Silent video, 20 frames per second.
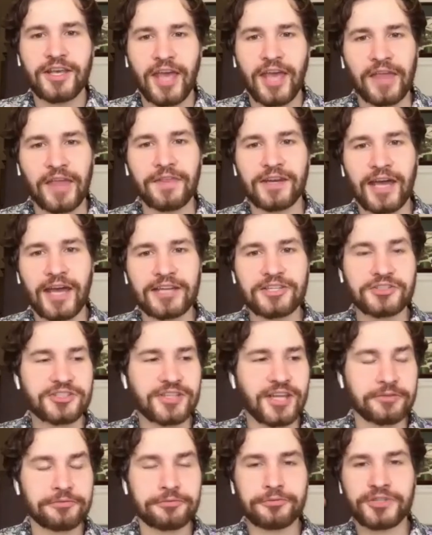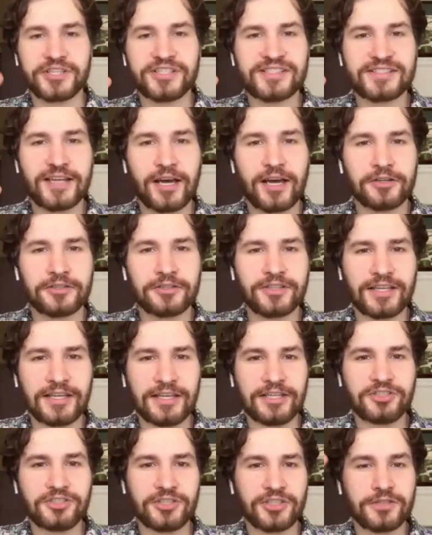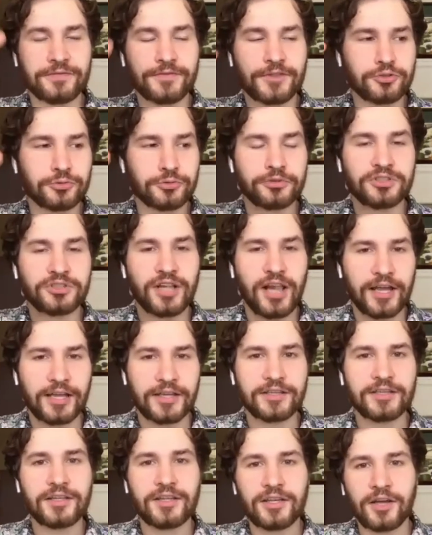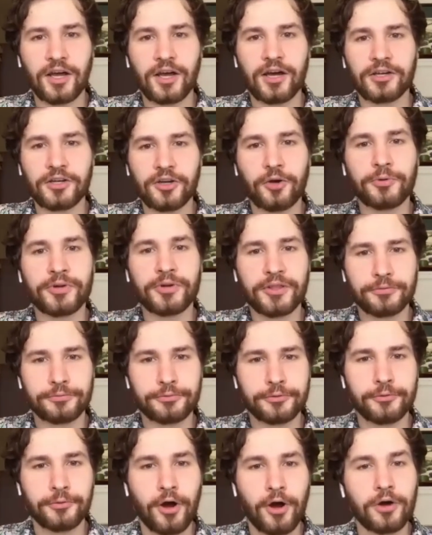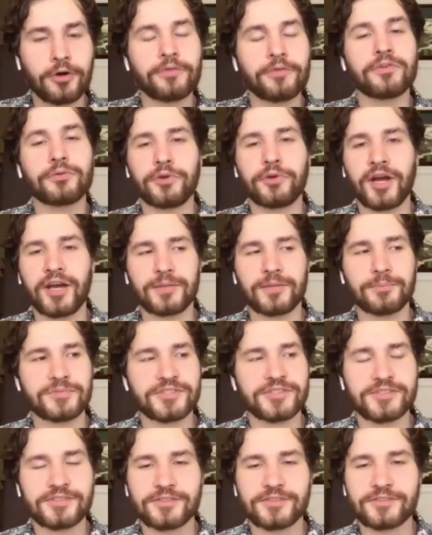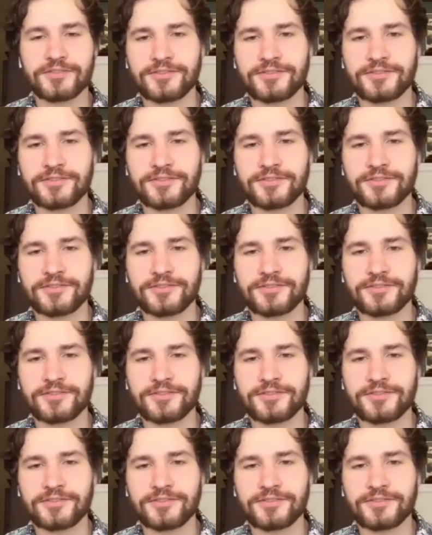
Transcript: And then I just like freestyled like each individual line going through all of the rhymes.